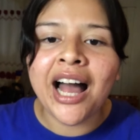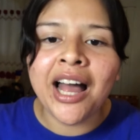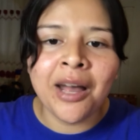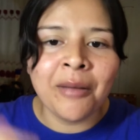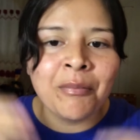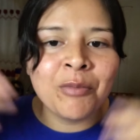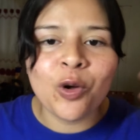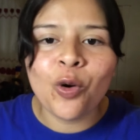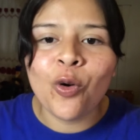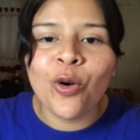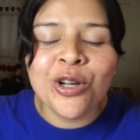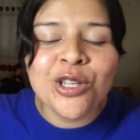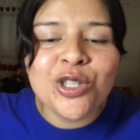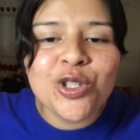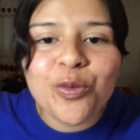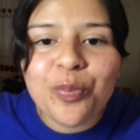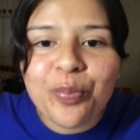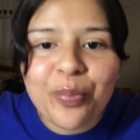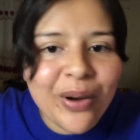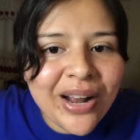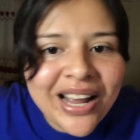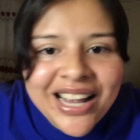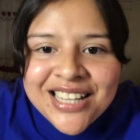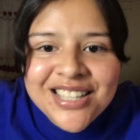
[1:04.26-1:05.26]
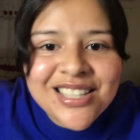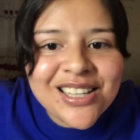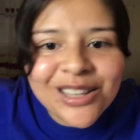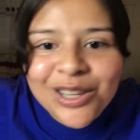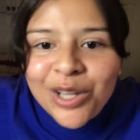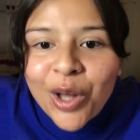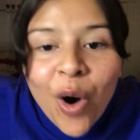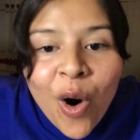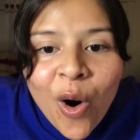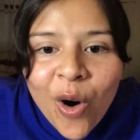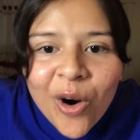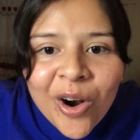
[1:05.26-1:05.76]
I am going to praise the
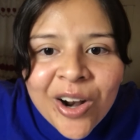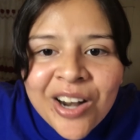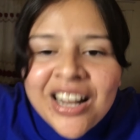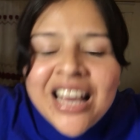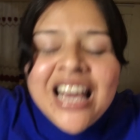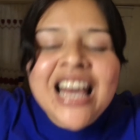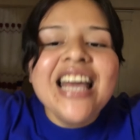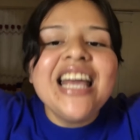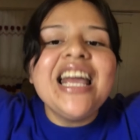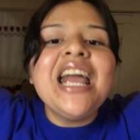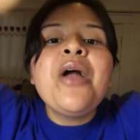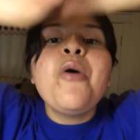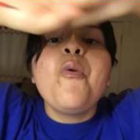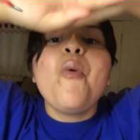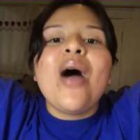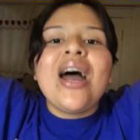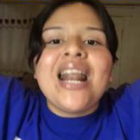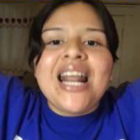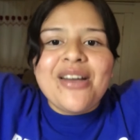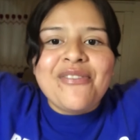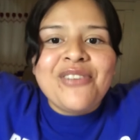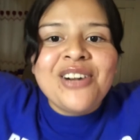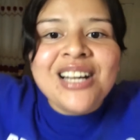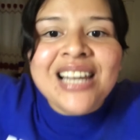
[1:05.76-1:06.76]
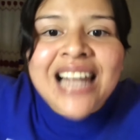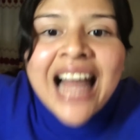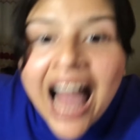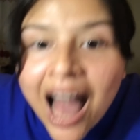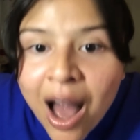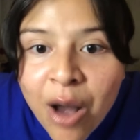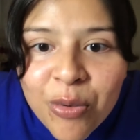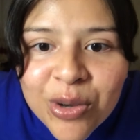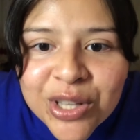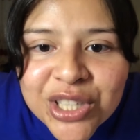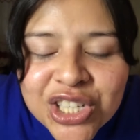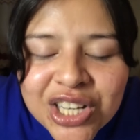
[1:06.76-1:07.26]
Lord in whatever
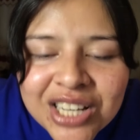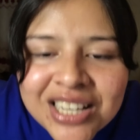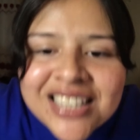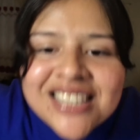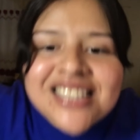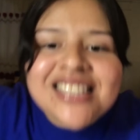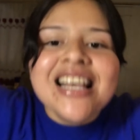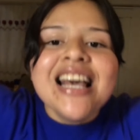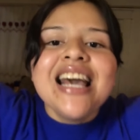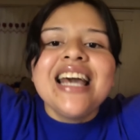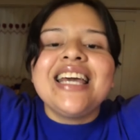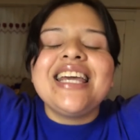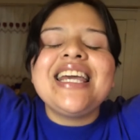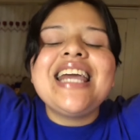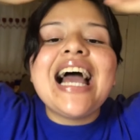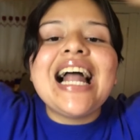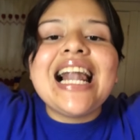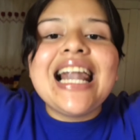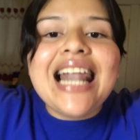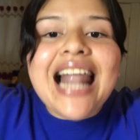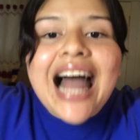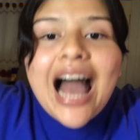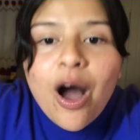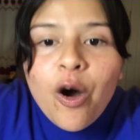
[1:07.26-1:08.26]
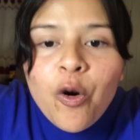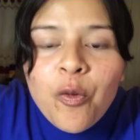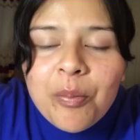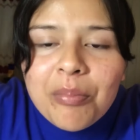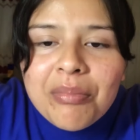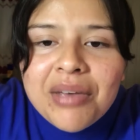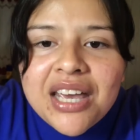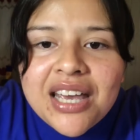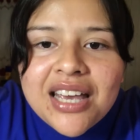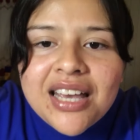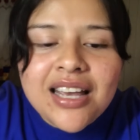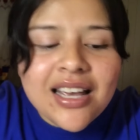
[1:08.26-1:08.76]
languages he allowed
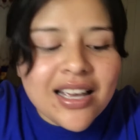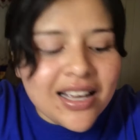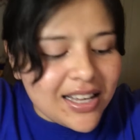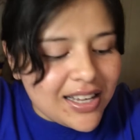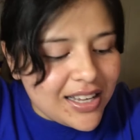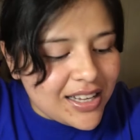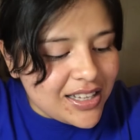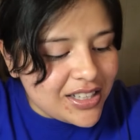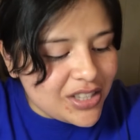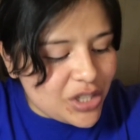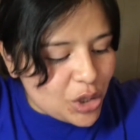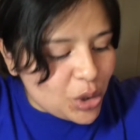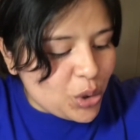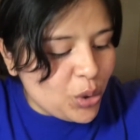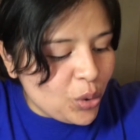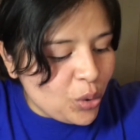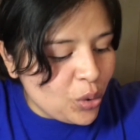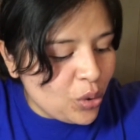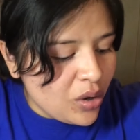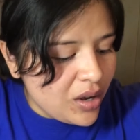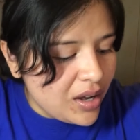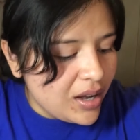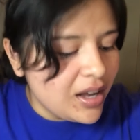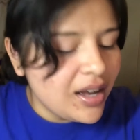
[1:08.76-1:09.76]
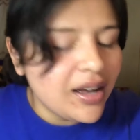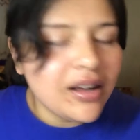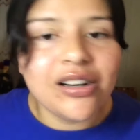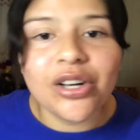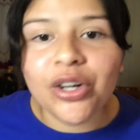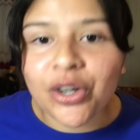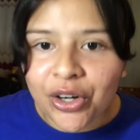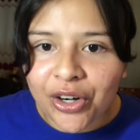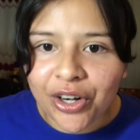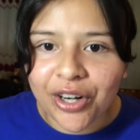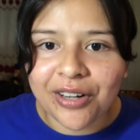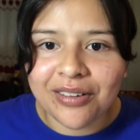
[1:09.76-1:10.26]
me to
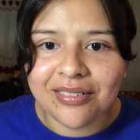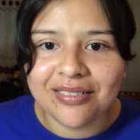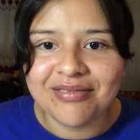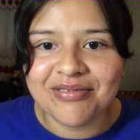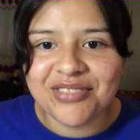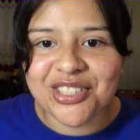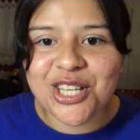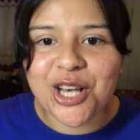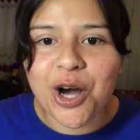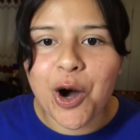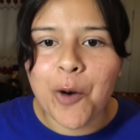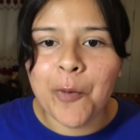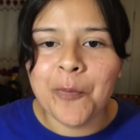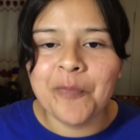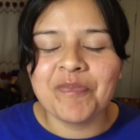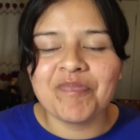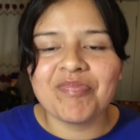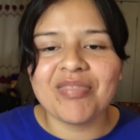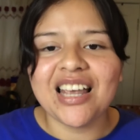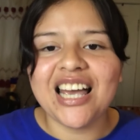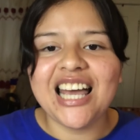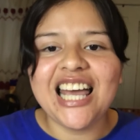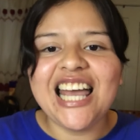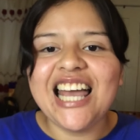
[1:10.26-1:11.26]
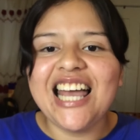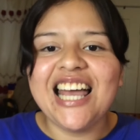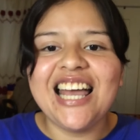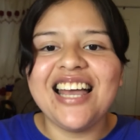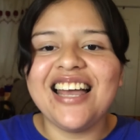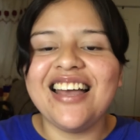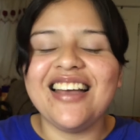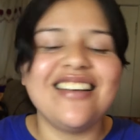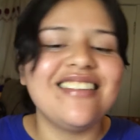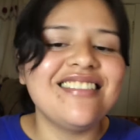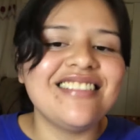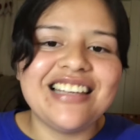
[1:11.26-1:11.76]
learn. So,
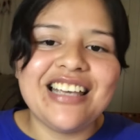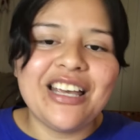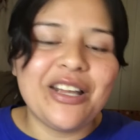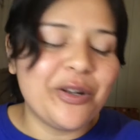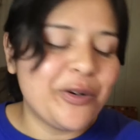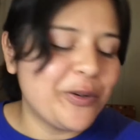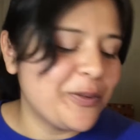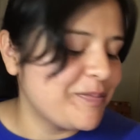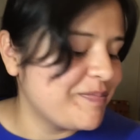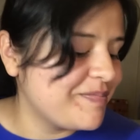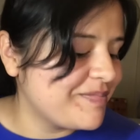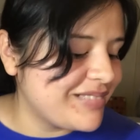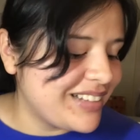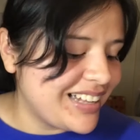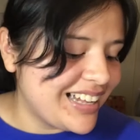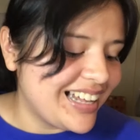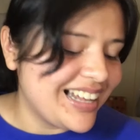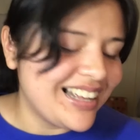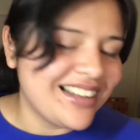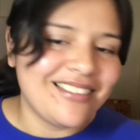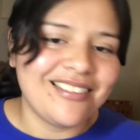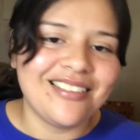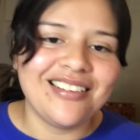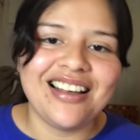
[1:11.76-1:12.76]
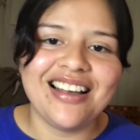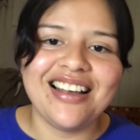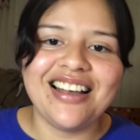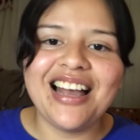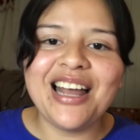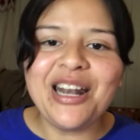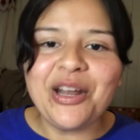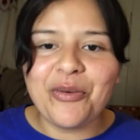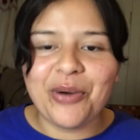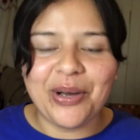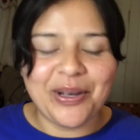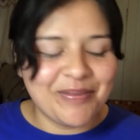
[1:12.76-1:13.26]
you know,
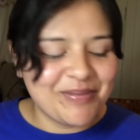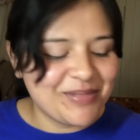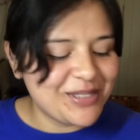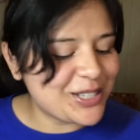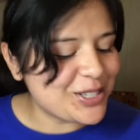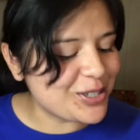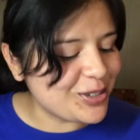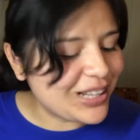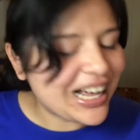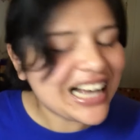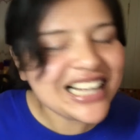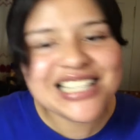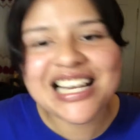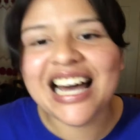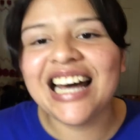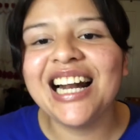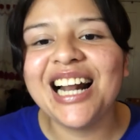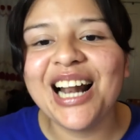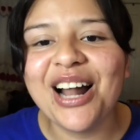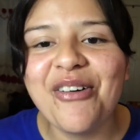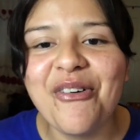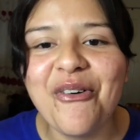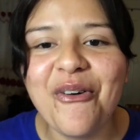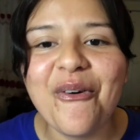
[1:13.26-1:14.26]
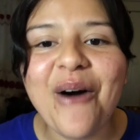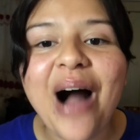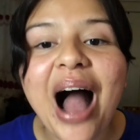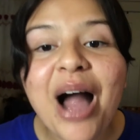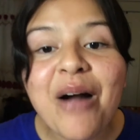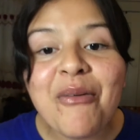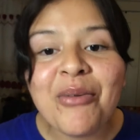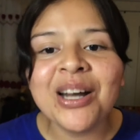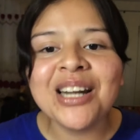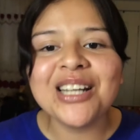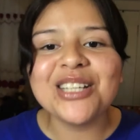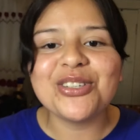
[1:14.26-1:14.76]
anyway, so that's kind of what
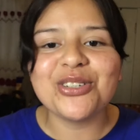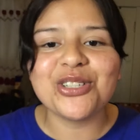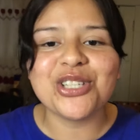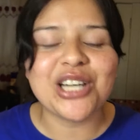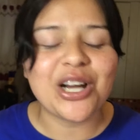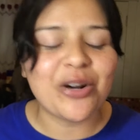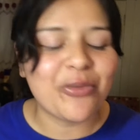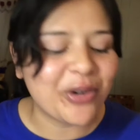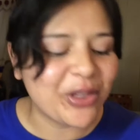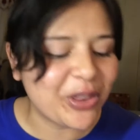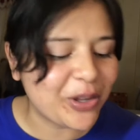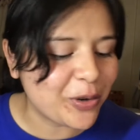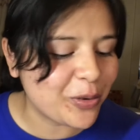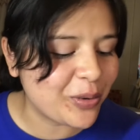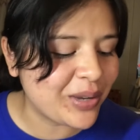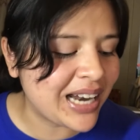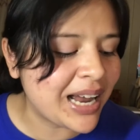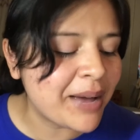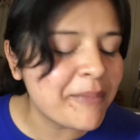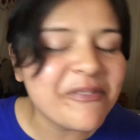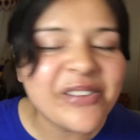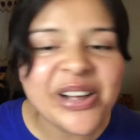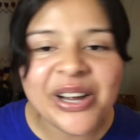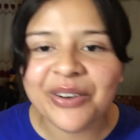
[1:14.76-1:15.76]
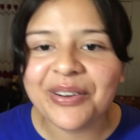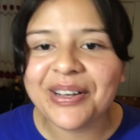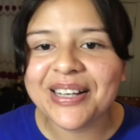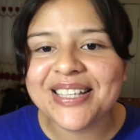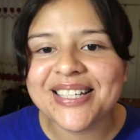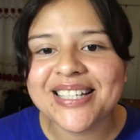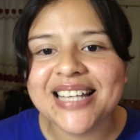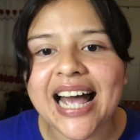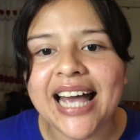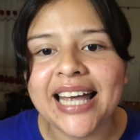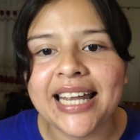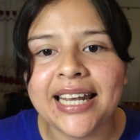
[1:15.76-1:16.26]
I wanted to share with you, and I'm very
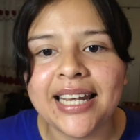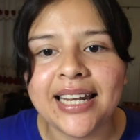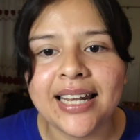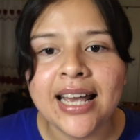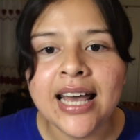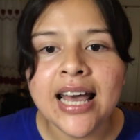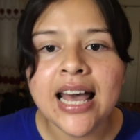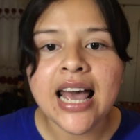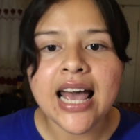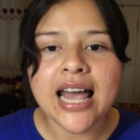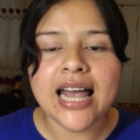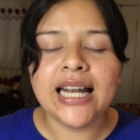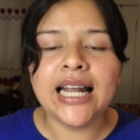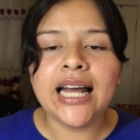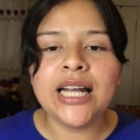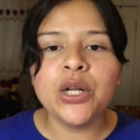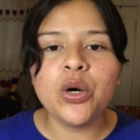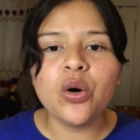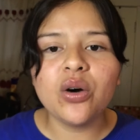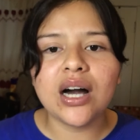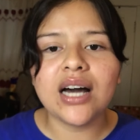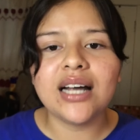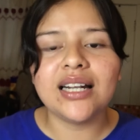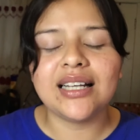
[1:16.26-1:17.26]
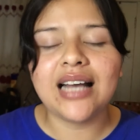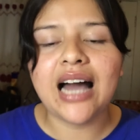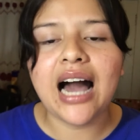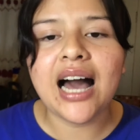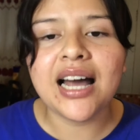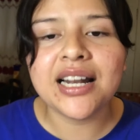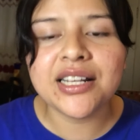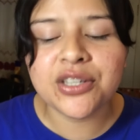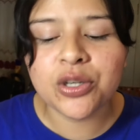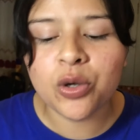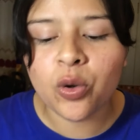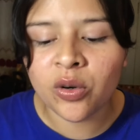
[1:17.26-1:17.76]
excited, and I know
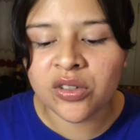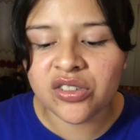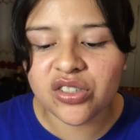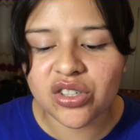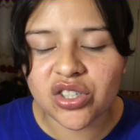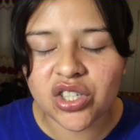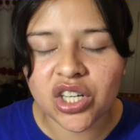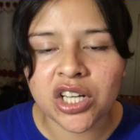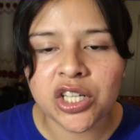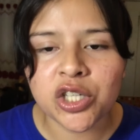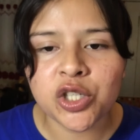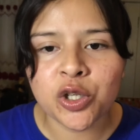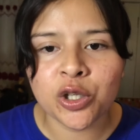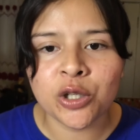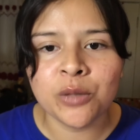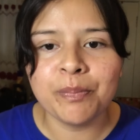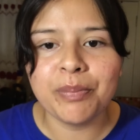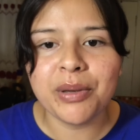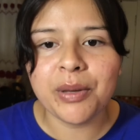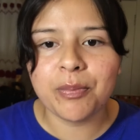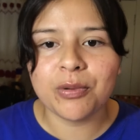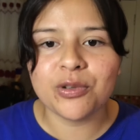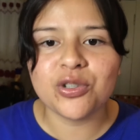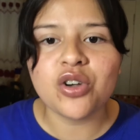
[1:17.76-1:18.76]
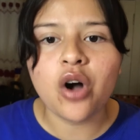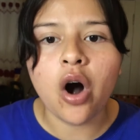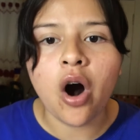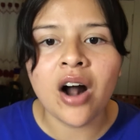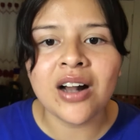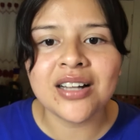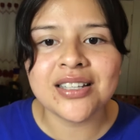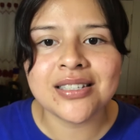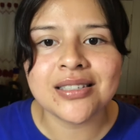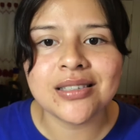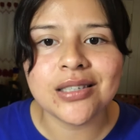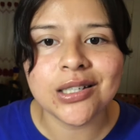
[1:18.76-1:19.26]
God is going to touch some people's
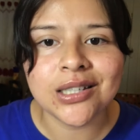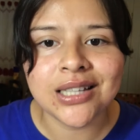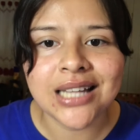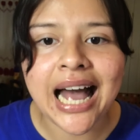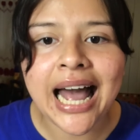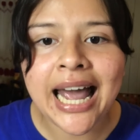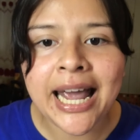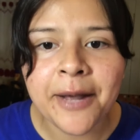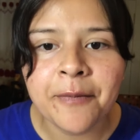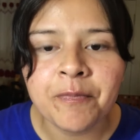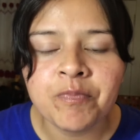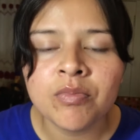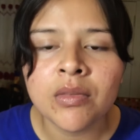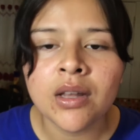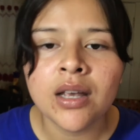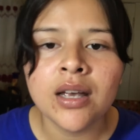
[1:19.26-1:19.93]
hearts tonight.